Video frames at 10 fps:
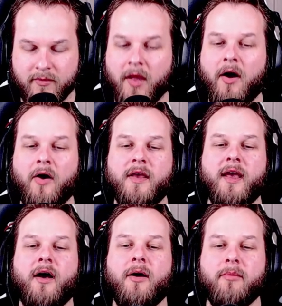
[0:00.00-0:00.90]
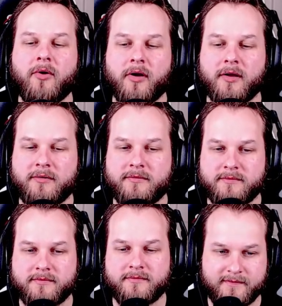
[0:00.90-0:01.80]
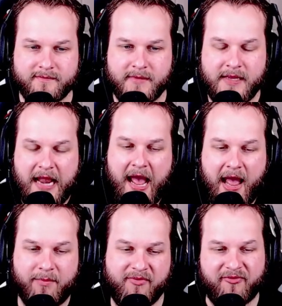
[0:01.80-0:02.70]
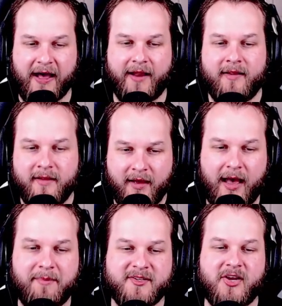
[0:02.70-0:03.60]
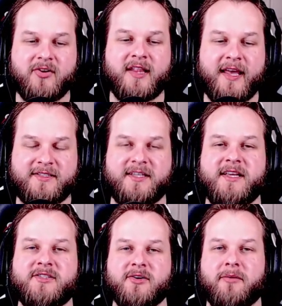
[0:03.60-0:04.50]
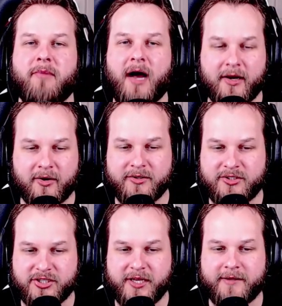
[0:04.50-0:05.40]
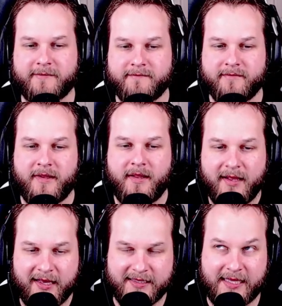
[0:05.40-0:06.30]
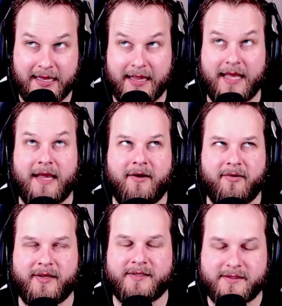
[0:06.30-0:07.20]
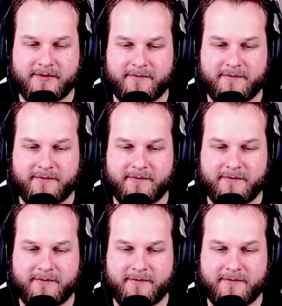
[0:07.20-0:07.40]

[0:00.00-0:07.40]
Oh, yeah, Hamura. Nah, I'll be fine. I'm just here to, like, tease her and mock her and shit. It's hilarious.